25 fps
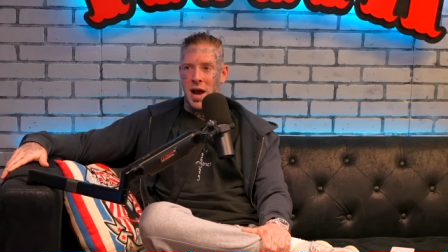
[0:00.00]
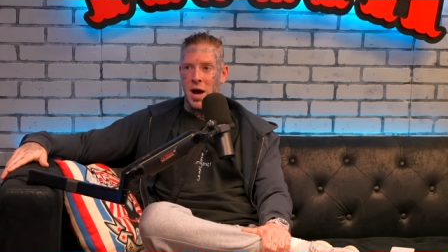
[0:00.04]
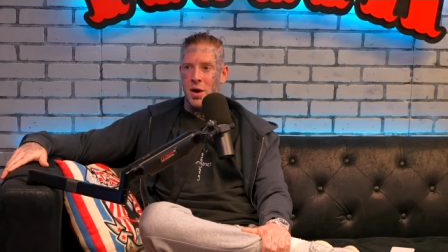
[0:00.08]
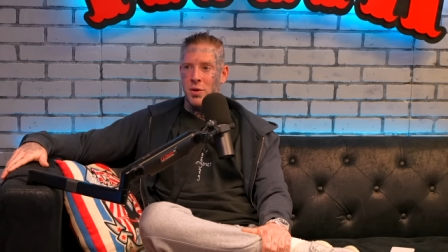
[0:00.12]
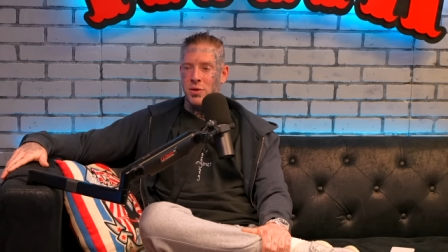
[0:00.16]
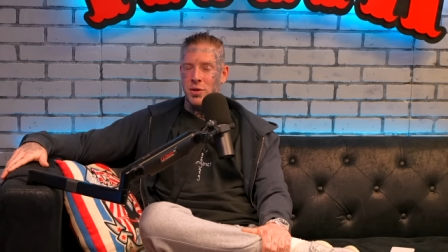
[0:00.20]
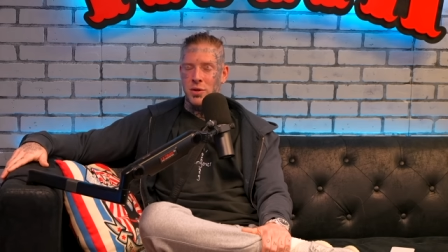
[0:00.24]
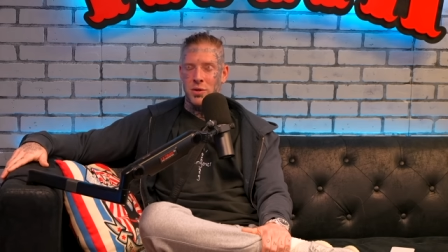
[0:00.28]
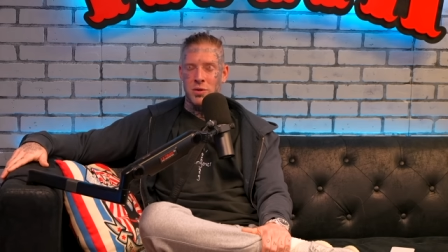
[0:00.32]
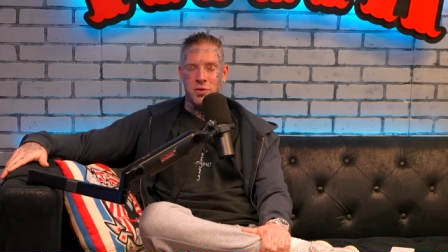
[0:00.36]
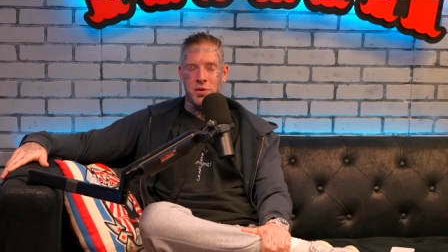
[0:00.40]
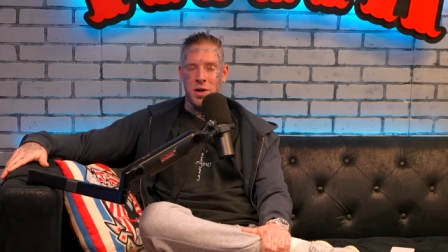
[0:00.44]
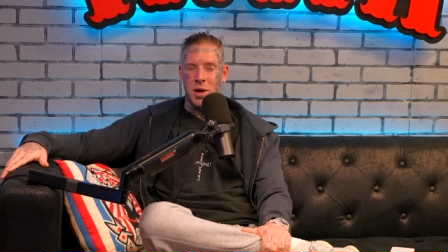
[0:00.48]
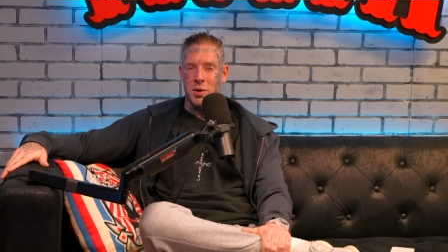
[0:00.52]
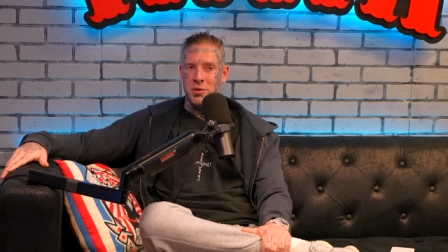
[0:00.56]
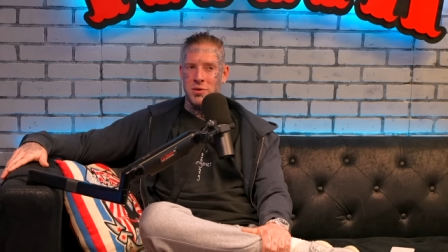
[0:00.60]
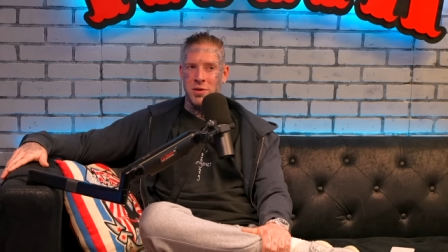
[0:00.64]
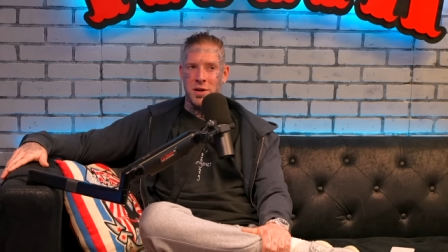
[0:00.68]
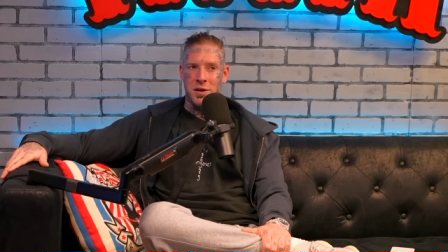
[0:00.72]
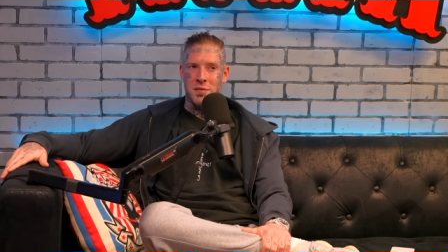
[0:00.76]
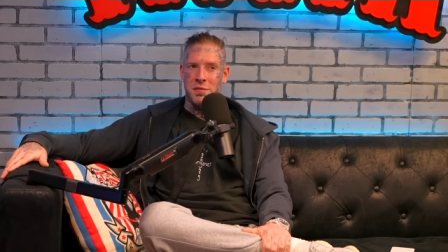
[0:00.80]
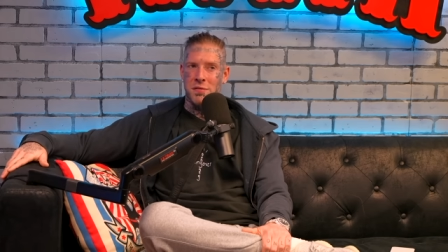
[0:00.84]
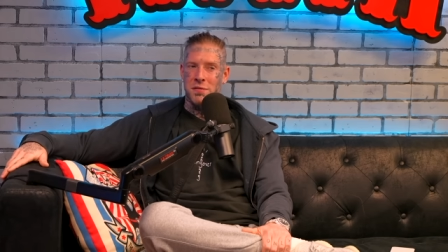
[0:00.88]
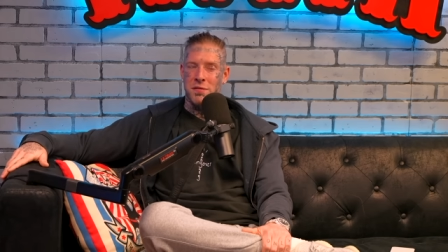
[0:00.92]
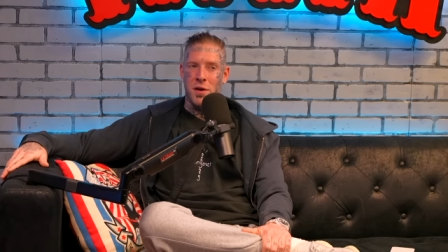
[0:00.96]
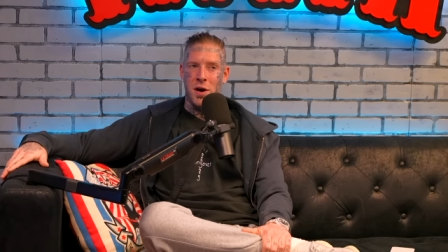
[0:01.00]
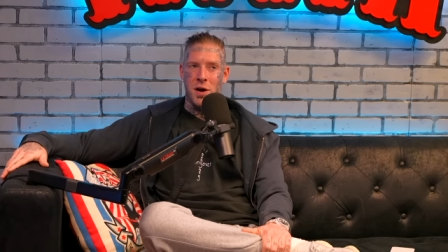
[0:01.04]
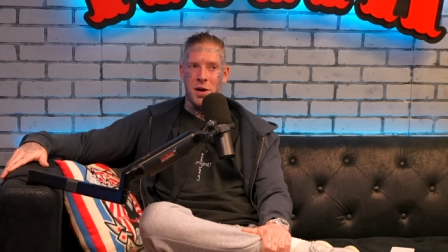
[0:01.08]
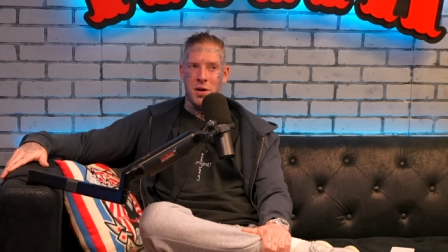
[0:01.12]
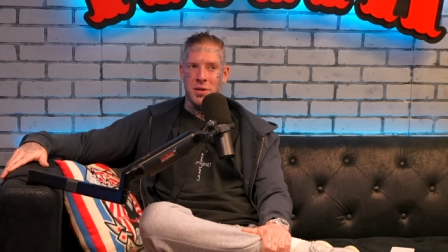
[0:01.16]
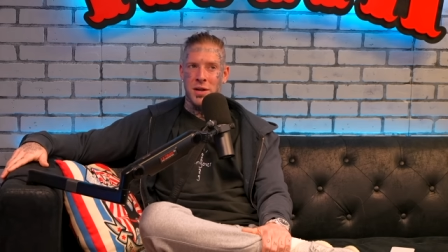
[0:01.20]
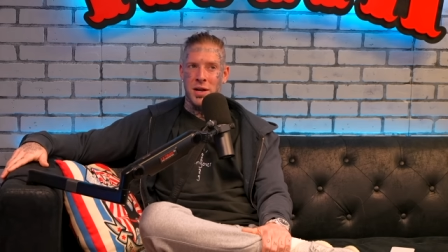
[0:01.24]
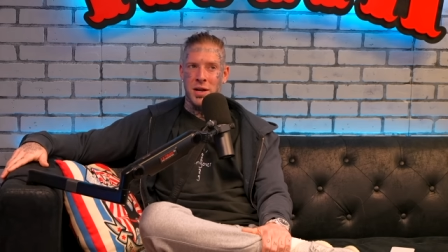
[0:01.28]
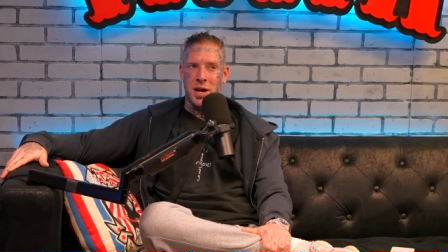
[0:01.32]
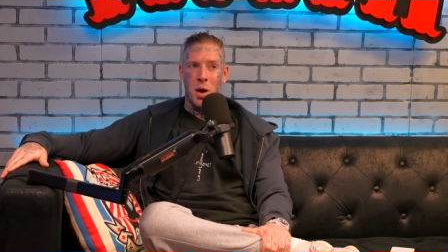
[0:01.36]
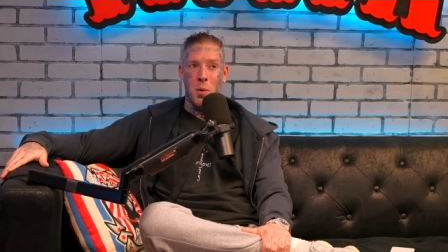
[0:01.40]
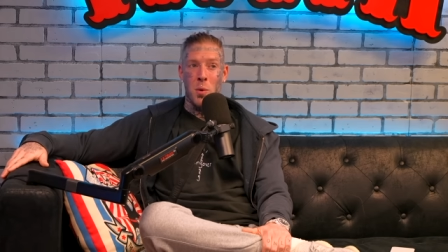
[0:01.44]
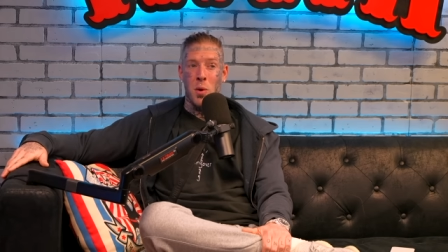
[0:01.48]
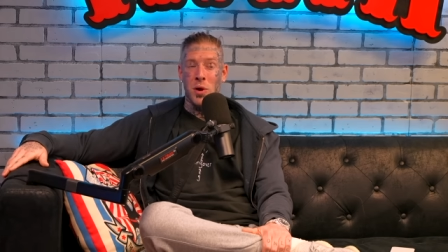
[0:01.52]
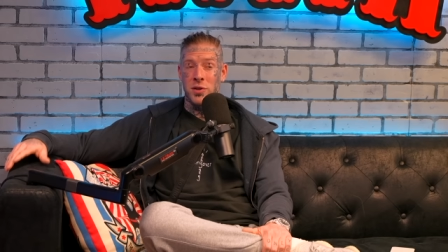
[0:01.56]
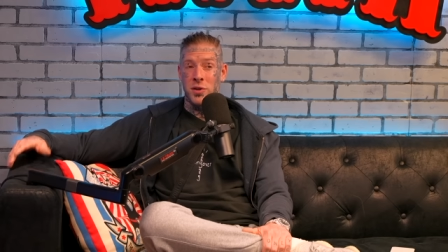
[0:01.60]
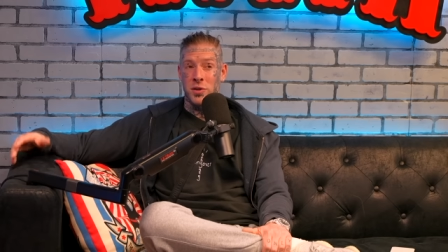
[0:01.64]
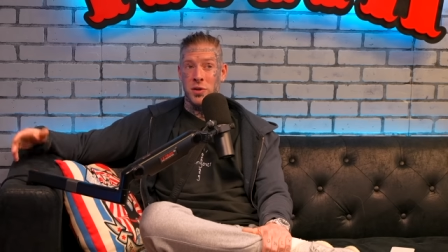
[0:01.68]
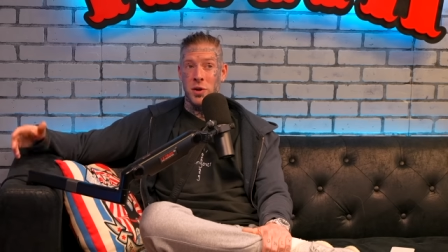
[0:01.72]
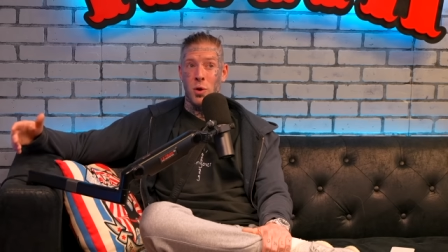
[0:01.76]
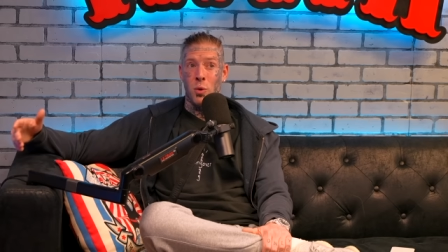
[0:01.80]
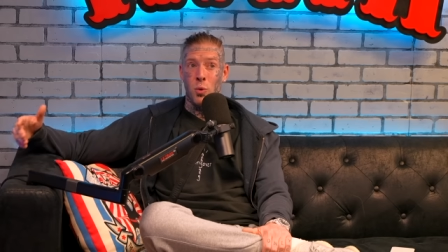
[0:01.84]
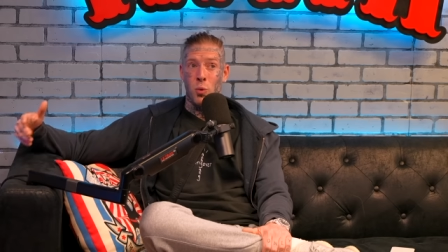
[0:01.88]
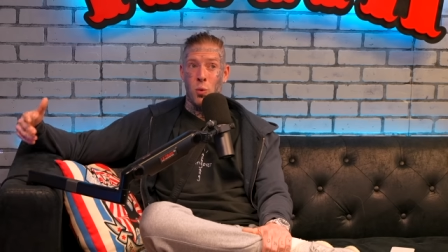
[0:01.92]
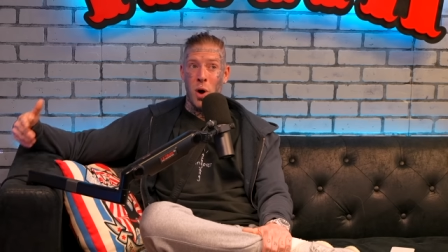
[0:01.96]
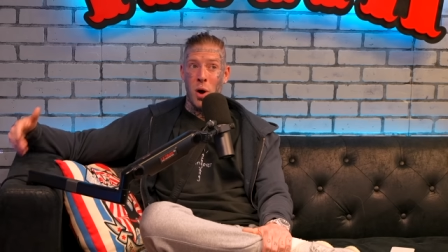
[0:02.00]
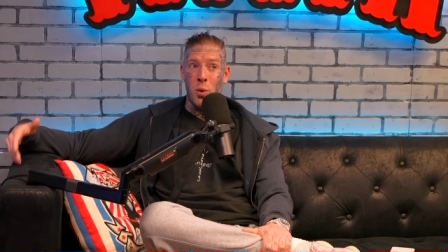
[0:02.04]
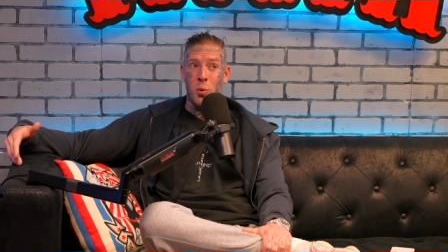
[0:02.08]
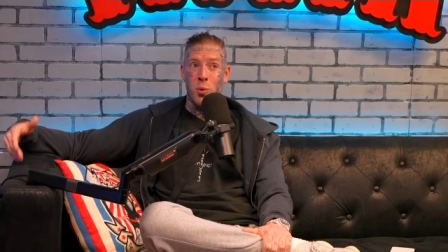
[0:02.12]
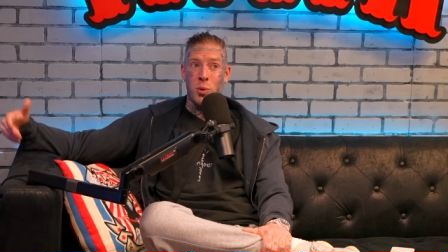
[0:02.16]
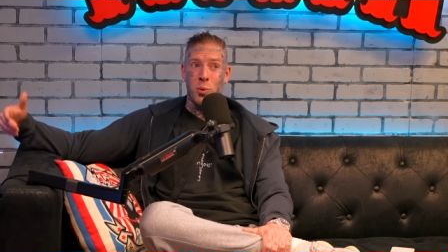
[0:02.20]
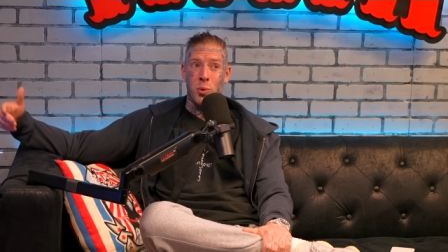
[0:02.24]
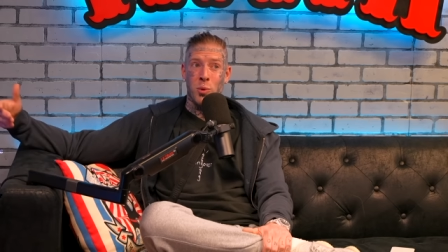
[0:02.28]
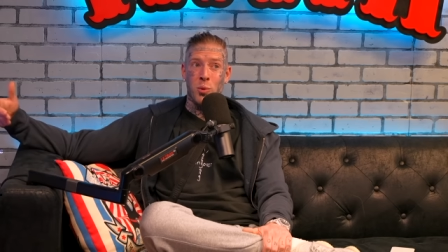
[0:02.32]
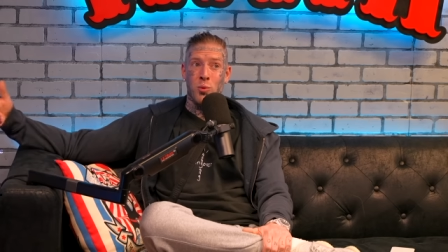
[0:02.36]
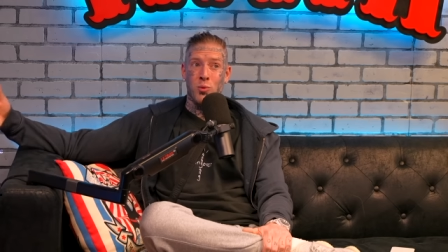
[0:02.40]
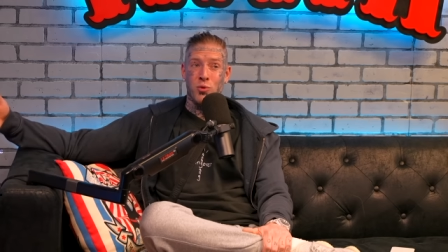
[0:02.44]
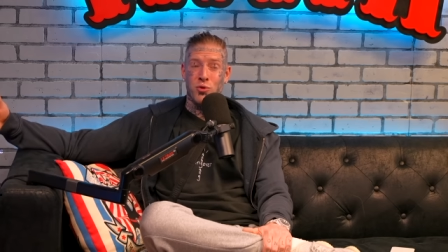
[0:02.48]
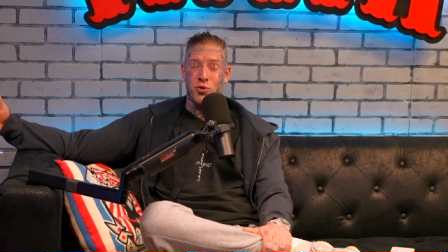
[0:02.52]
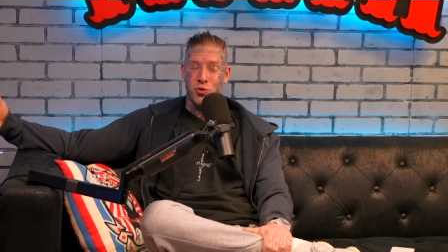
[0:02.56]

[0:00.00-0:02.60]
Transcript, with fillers: Downloads. I was like, scheme. fuck. Like I wanted to know what we were